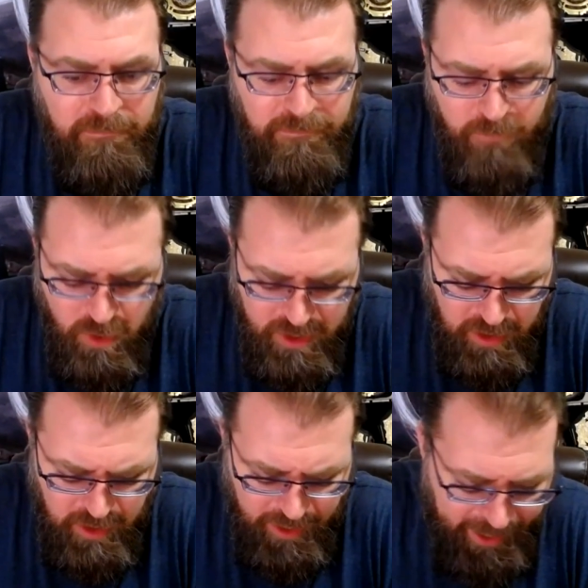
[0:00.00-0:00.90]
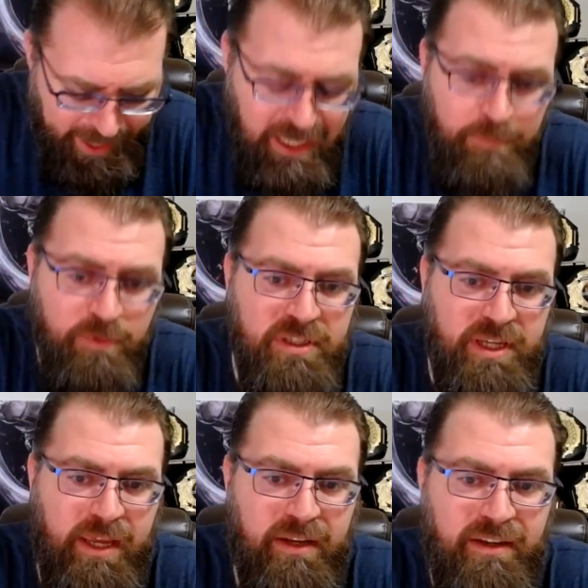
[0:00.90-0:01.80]

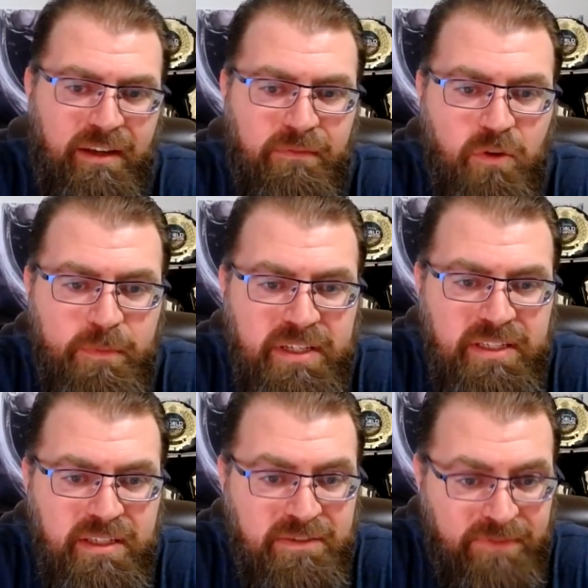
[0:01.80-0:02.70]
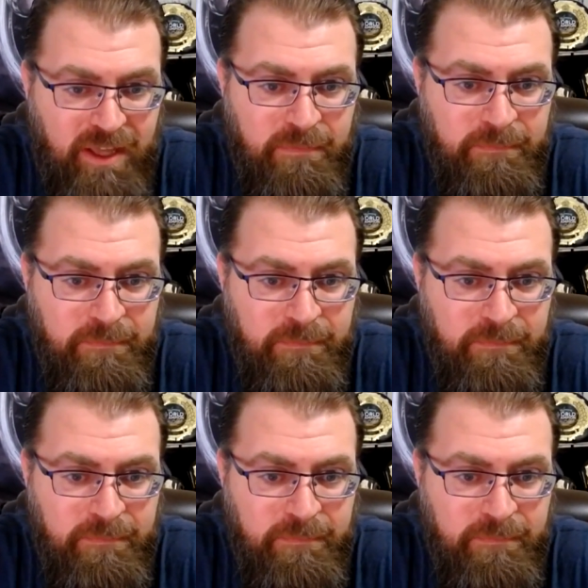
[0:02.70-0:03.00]
80% of new businesses fail.